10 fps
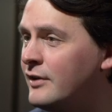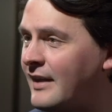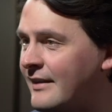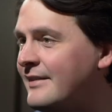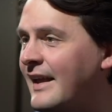does
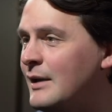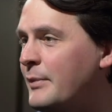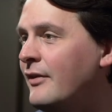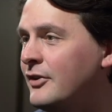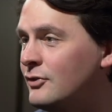that say
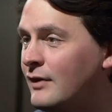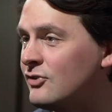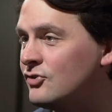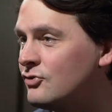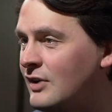about the
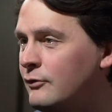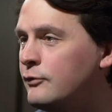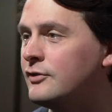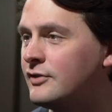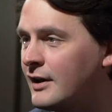direction of travel
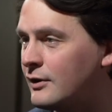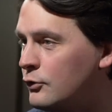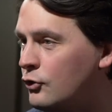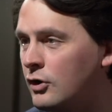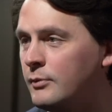for circular
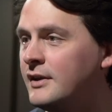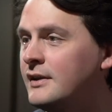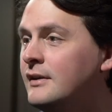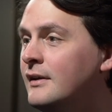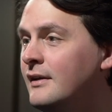
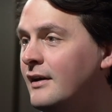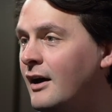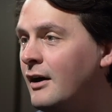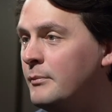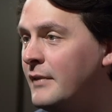economy
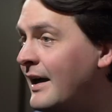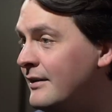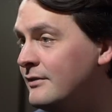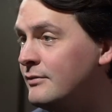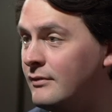
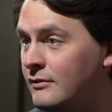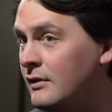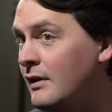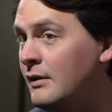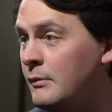and
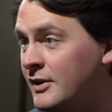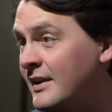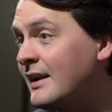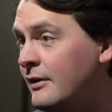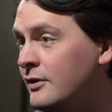in
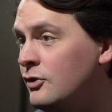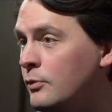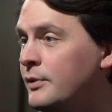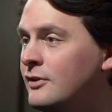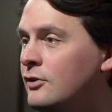particular in the
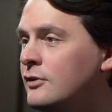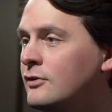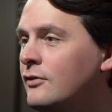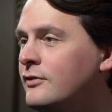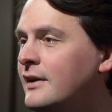European Union
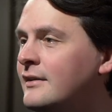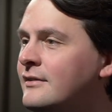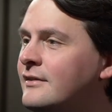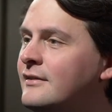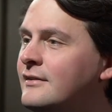
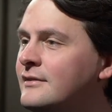context?